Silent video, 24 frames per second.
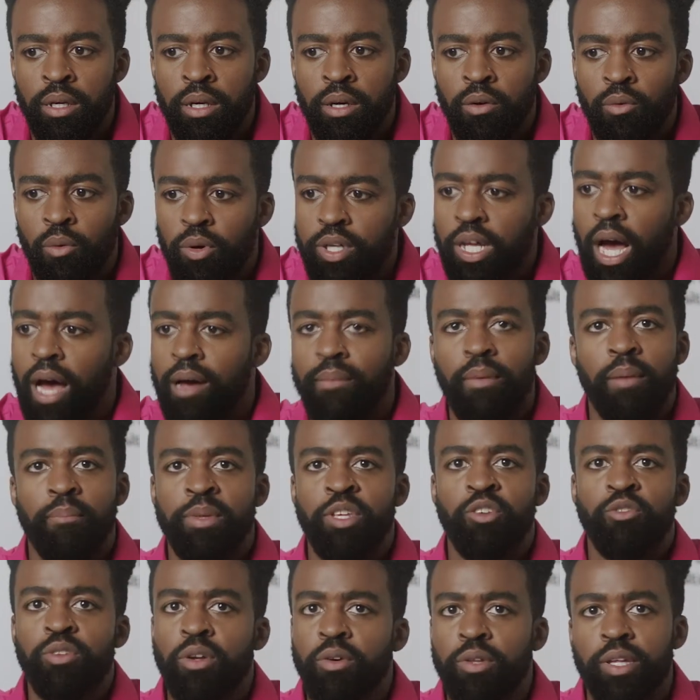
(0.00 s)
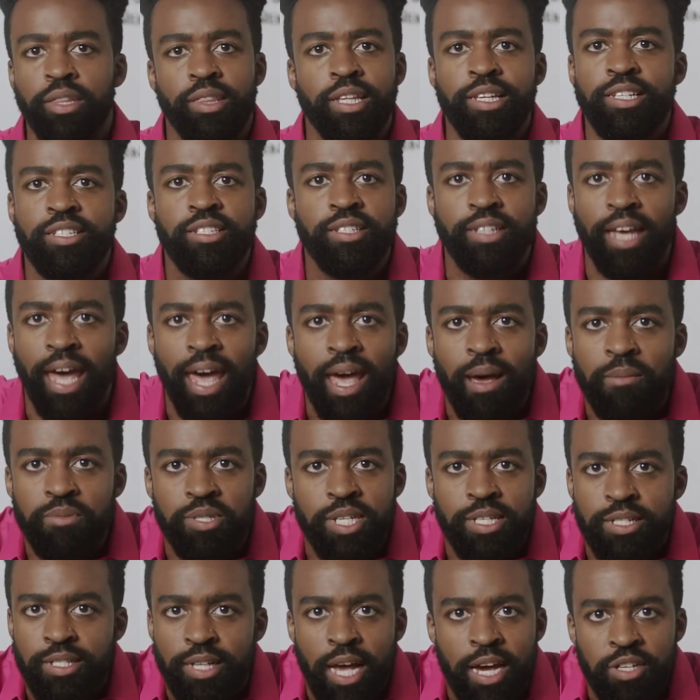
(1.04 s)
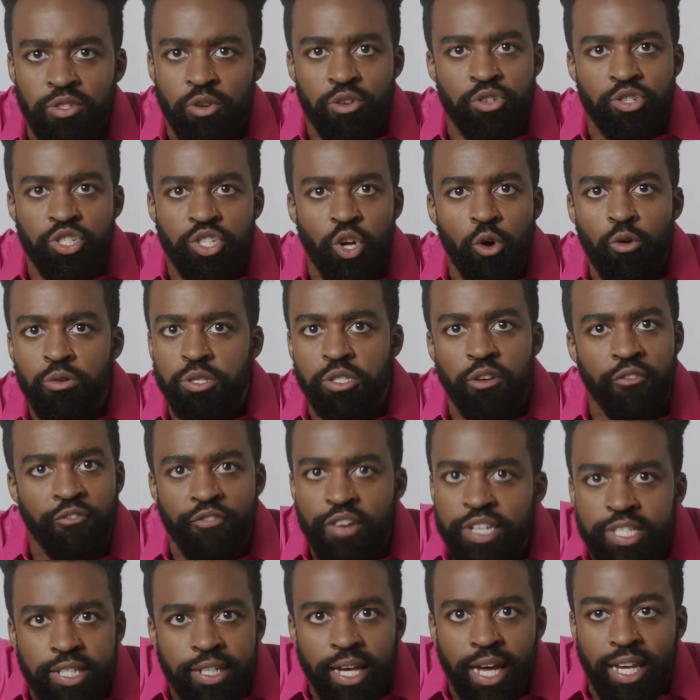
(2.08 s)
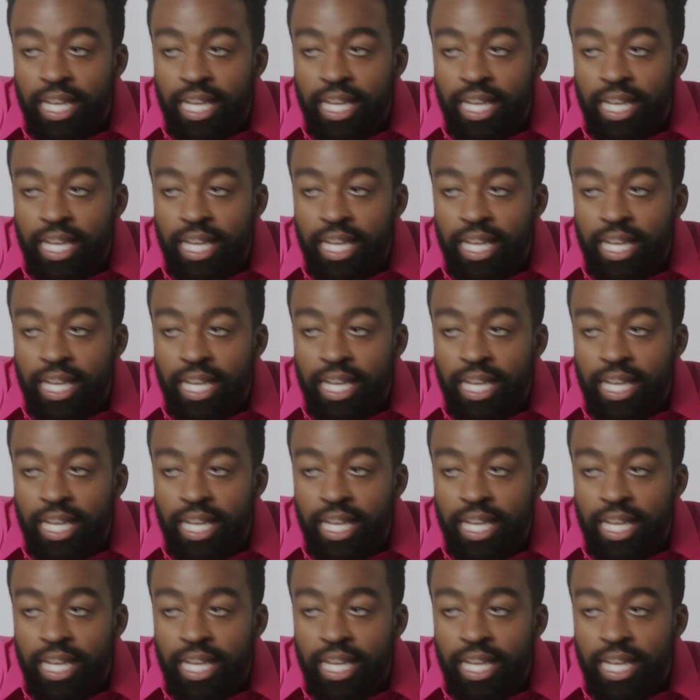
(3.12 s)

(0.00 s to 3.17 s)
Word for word: Well, I mean, you know that these scams these days are so sophisticated.